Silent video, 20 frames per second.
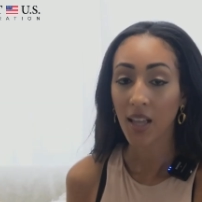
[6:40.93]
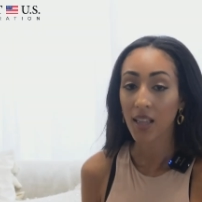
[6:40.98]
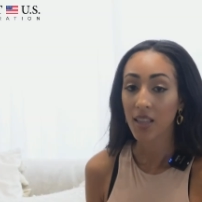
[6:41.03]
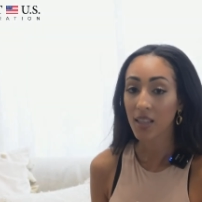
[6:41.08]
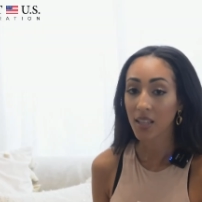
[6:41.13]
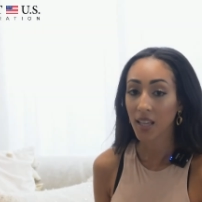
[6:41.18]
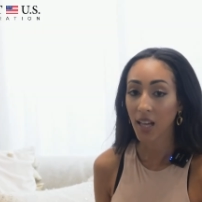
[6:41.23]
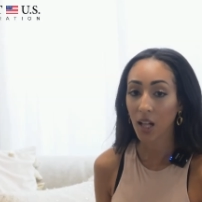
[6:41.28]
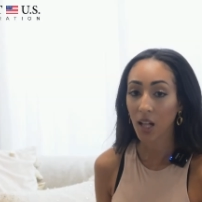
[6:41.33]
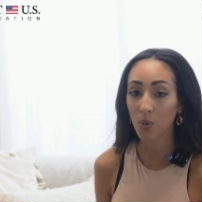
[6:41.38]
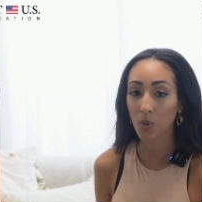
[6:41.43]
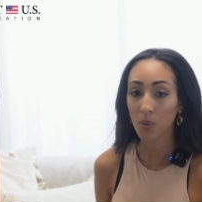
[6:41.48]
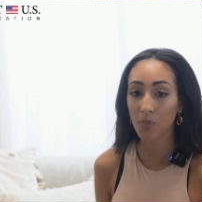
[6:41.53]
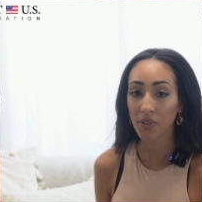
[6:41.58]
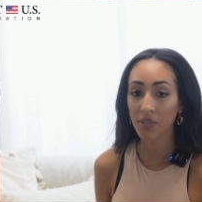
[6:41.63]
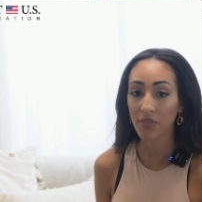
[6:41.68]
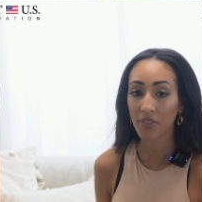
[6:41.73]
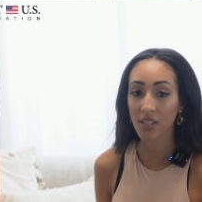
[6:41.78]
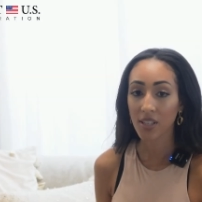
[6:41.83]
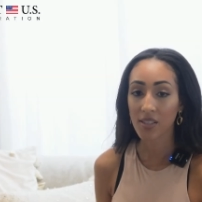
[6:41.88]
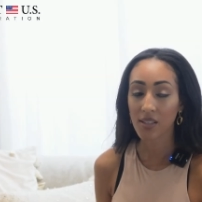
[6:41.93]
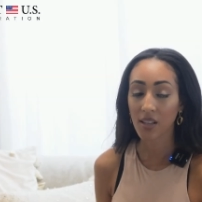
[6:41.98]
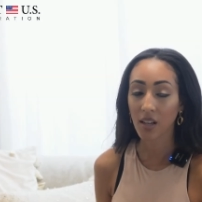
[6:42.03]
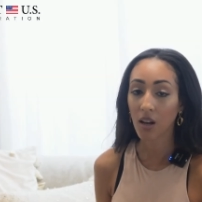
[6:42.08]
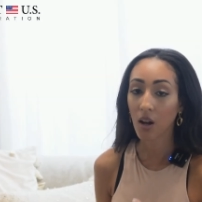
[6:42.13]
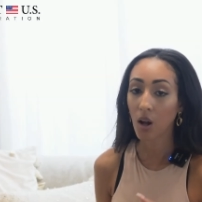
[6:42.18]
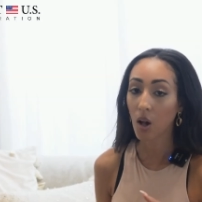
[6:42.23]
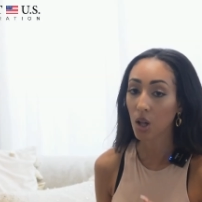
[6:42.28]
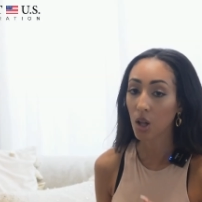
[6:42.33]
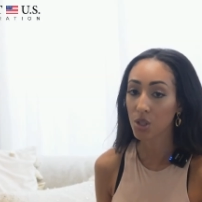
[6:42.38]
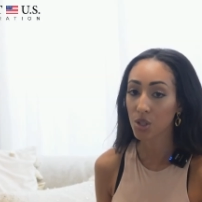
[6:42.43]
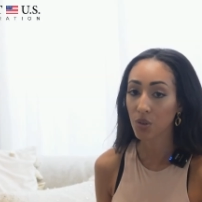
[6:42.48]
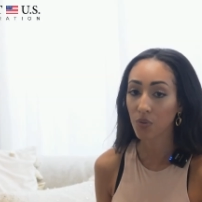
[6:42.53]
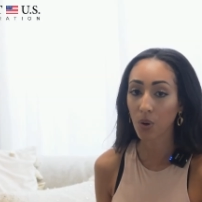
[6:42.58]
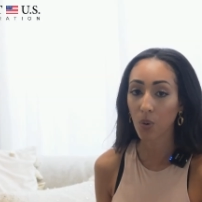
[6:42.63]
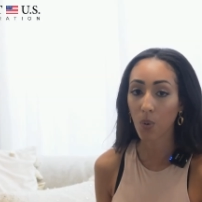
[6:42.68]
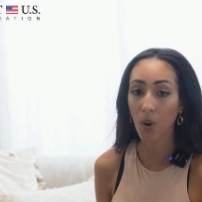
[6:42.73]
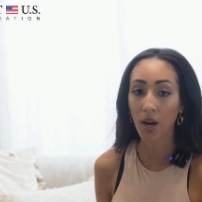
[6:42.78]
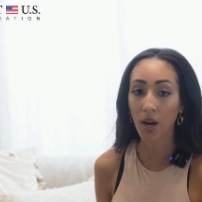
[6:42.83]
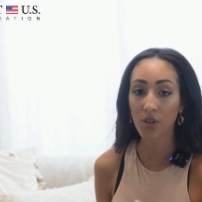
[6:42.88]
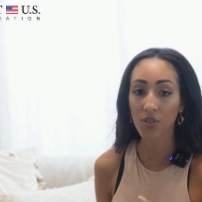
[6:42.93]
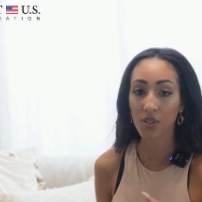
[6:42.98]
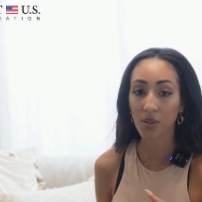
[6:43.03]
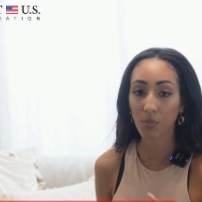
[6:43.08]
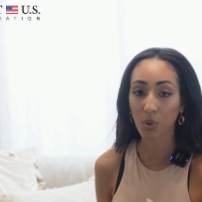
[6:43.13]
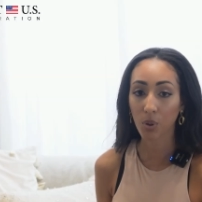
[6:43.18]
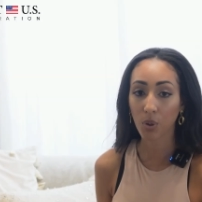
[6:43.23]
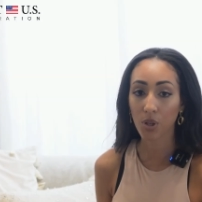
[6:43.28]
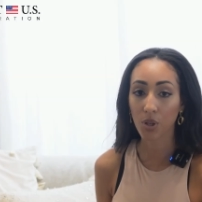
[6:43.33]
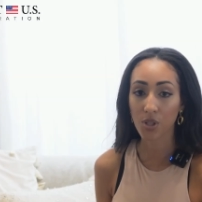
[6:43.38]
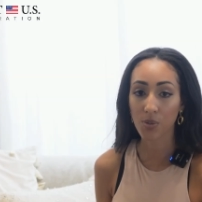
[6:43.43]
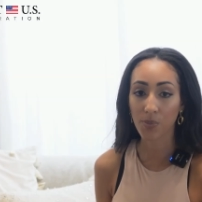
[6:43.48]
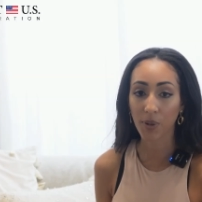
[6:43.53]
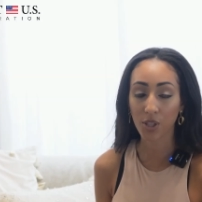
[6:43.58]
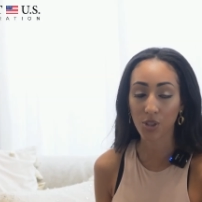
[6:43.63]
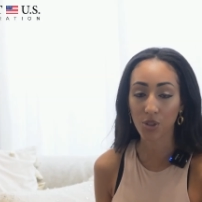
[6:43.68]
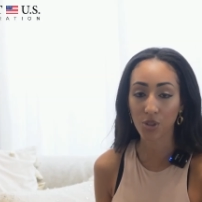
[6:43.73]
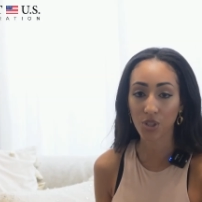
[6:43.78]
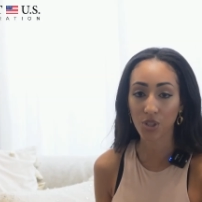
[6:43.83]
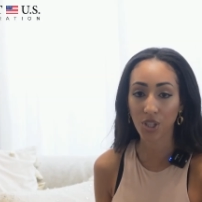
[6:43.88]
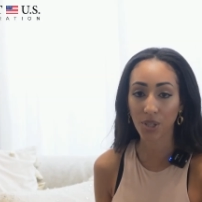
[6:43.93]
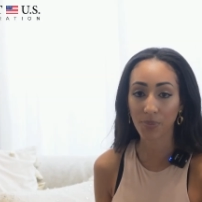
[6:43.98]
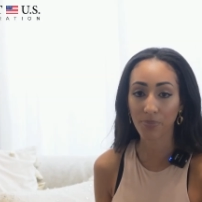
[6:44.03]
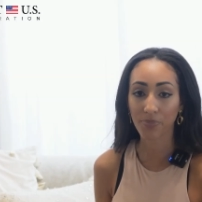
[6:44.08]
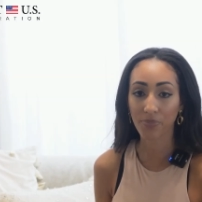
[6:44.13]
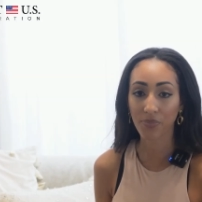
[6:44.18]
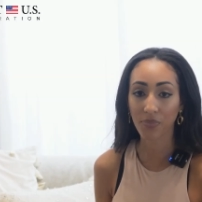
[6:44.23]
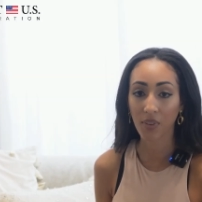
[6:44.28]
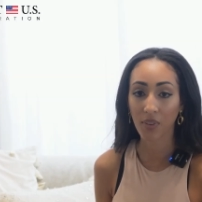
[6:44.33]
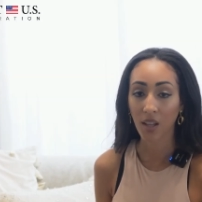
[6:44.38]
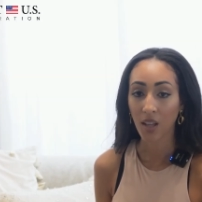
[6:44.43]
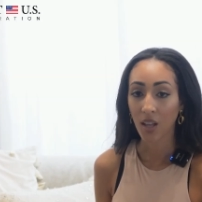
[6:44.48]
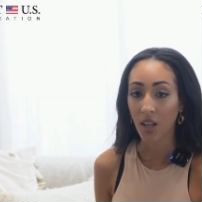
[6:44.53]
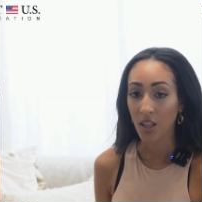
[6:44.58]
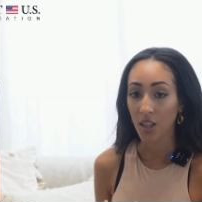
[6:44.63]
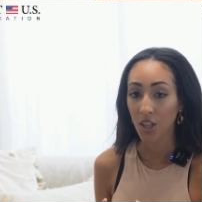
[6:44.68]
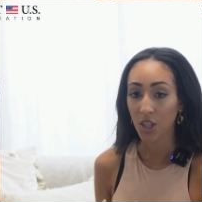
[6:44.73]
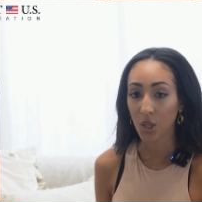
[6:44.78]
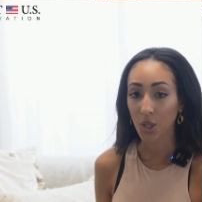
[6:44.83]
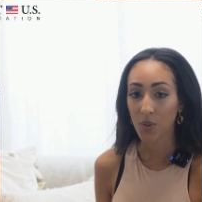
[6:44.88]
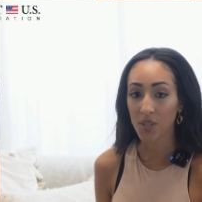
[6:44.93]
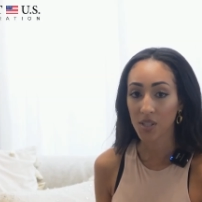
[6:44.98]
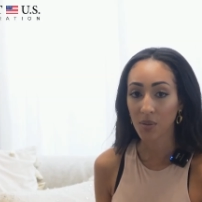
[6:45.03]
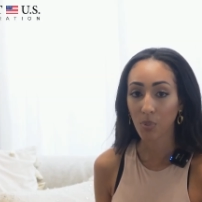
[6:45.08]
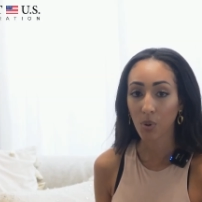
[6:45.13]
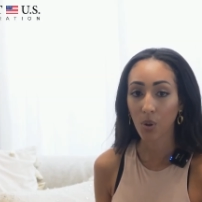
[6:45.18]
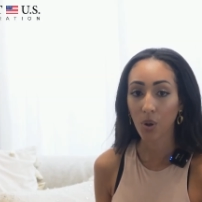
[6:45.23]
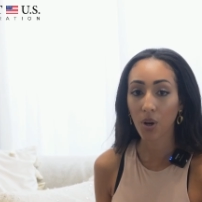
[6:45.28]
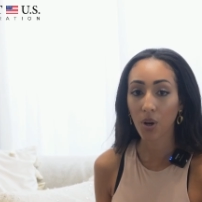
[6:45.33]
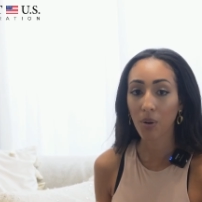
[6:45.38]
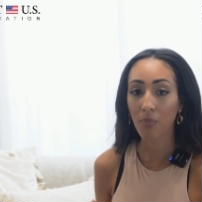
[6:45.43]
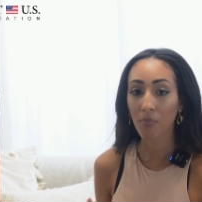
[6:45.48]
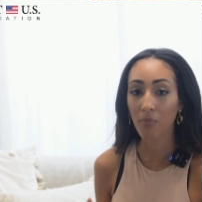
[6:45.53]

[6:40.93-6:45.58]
The L-1B visa also requires employer sponsorship. The U.S. employer